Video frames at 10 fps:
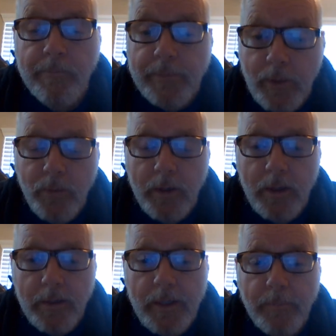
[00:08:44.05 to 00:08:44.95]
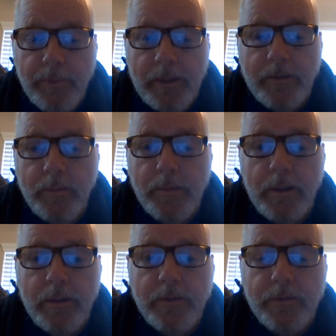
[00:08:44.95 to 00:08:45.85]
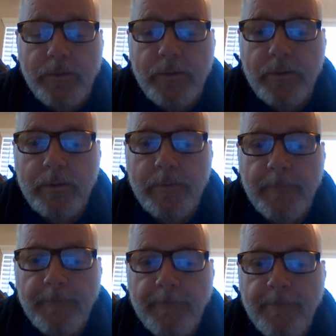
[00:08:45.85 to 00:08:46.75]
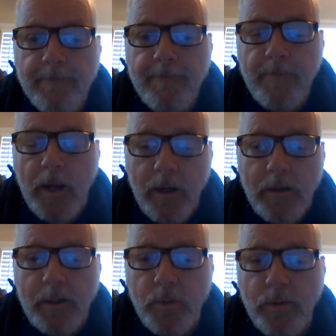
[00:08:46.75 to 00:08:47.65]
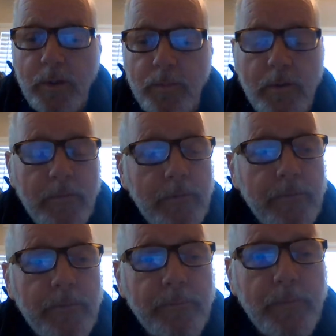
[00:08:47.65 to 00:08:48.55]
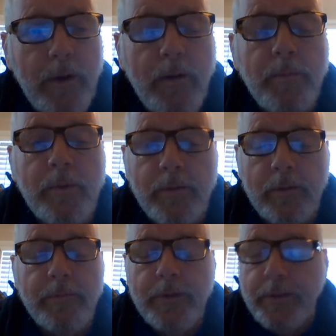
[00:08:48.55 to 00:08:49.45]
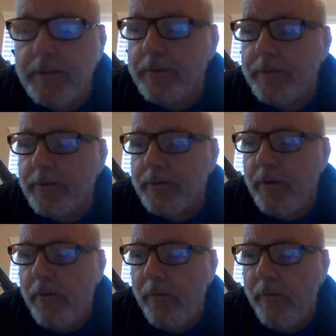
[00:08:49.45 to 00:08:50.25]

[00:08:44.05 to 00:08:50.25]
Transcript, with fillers: Don't got that. Pick somebody else. I argued with him over it for honestly for years.